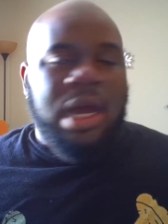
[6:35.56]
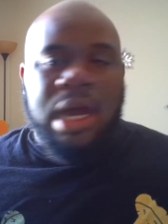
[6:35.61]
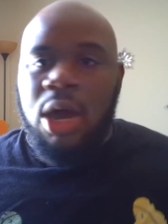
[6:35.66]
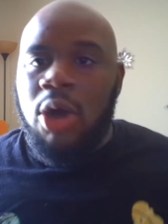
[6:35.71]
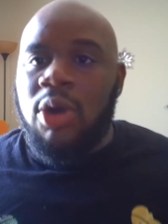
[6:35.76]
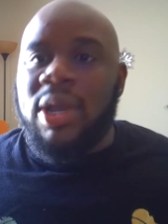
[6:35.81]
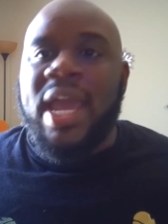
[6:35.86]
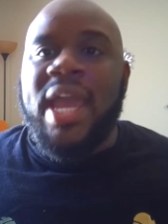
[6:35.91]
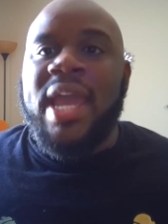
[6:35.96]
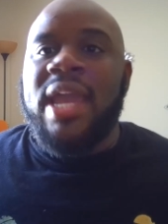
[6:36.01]

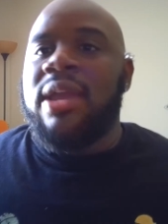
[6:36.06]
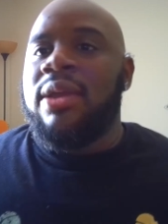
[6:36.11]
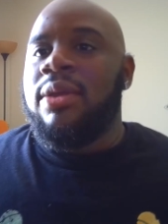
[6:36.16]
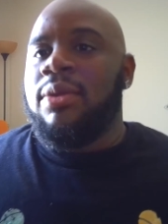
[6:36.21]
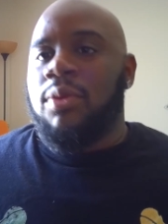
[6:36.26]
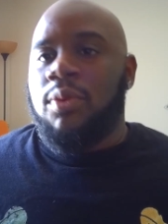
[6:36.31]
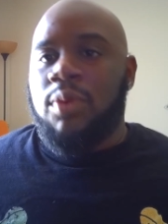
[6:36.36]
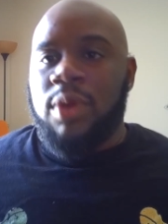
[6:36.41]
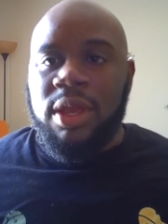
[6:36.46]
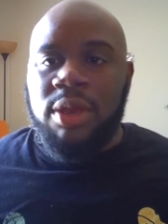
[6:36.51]
okay,
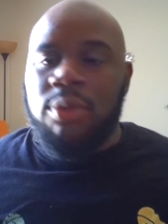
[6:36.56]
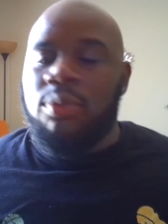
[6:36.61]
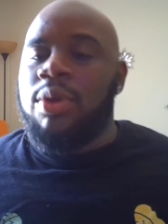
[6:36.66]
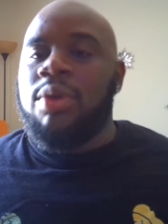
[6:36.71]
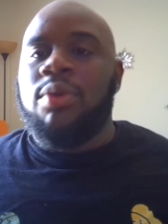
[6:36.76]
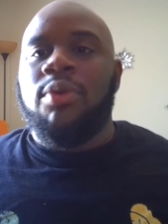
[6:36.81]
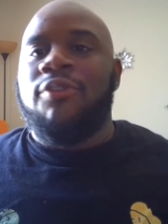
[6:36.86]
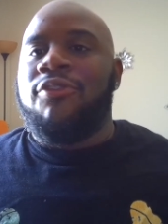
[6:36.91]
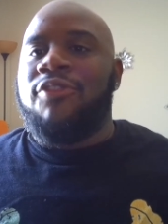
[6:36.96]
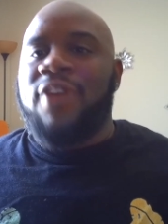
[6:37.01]
we
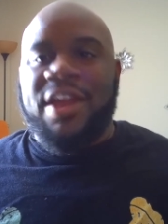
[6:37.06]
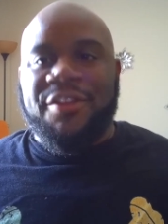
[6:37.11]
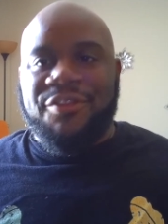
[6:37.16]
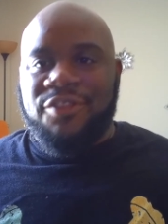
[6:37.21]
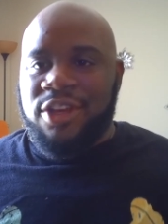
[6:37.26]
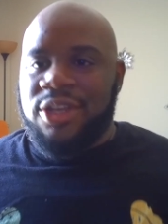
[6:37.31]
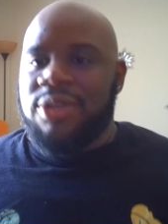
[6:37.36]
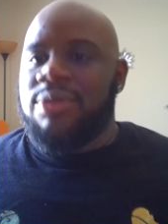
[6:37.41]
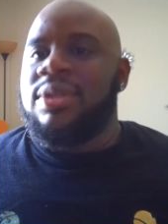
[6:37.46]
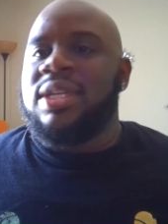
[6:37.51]
will fight
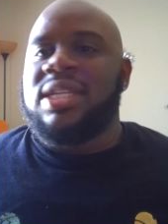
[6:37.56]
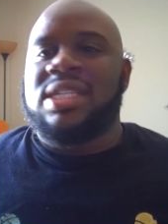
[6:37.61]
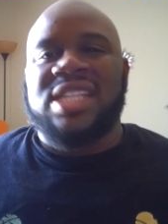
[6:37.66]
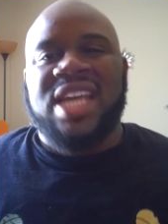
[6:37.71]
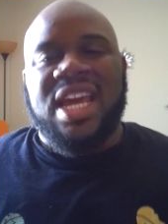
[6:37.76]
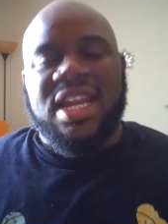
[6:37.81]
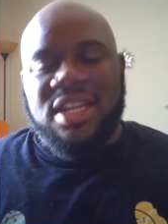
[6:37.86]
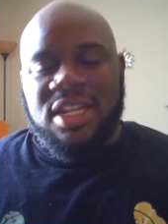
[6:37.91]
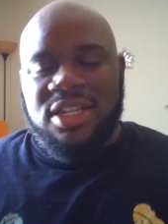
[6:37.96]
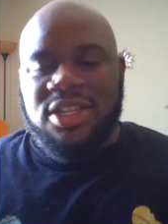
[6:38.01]
for you, this,
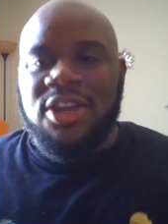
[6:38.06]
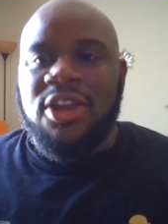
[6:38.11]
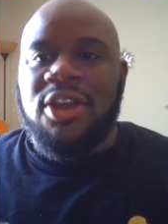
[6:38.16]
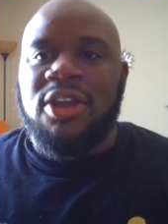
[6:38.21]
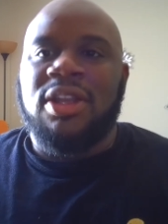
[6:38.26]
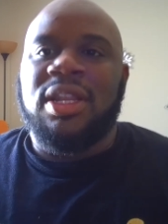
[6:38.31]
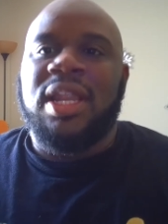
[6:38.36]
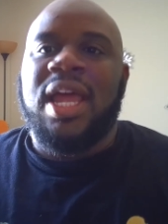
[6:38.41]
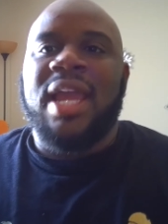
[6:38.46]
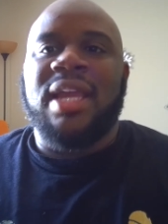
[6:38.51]
that, and the
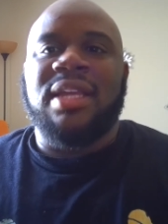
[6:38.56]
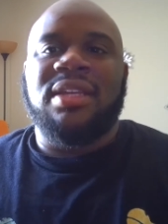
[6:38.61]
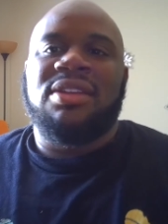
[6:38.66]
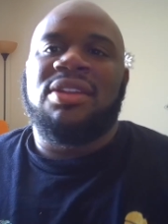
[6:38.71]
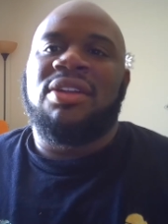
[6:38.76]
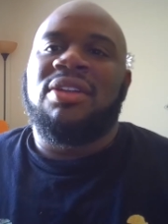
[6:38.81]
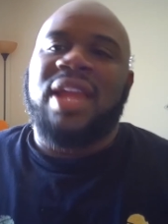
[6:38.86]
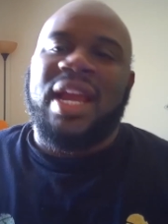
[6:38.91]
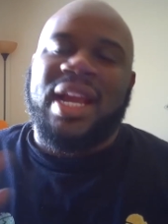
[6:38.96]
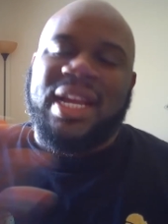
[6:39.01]
third. Like, you
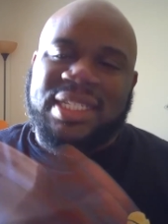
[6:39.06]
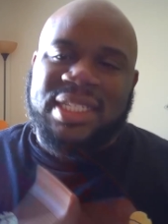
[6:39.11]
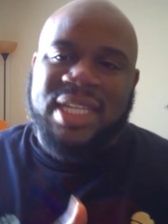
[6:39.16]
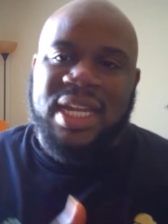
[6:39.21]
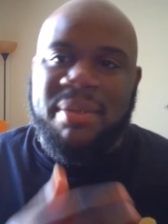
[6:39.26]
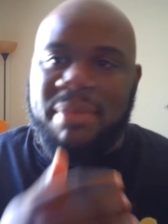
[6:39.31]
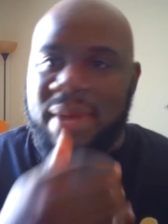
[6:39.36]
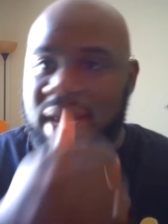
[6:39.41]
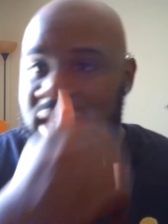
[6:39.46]
know, like I said in